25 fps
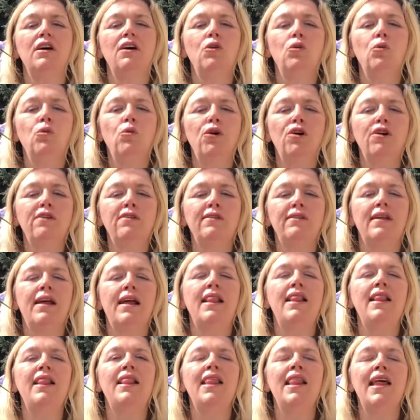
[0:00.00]
was
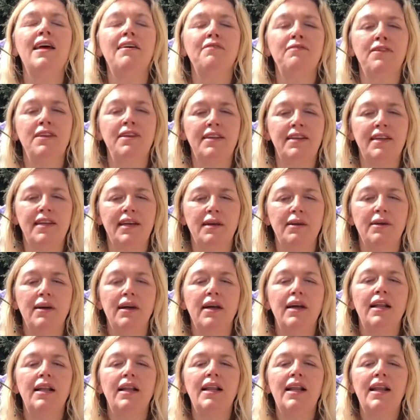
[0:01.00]
levity.
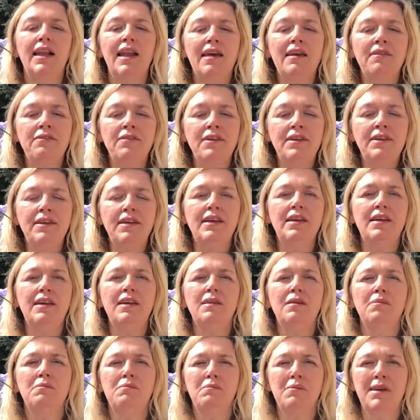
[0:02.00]
Levity
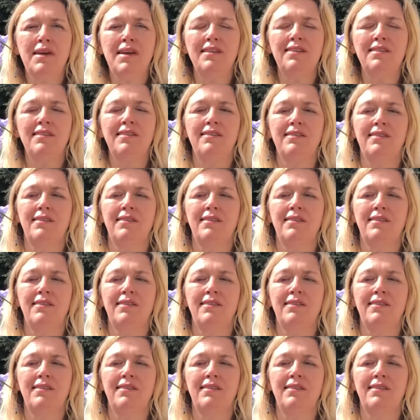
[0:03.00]
means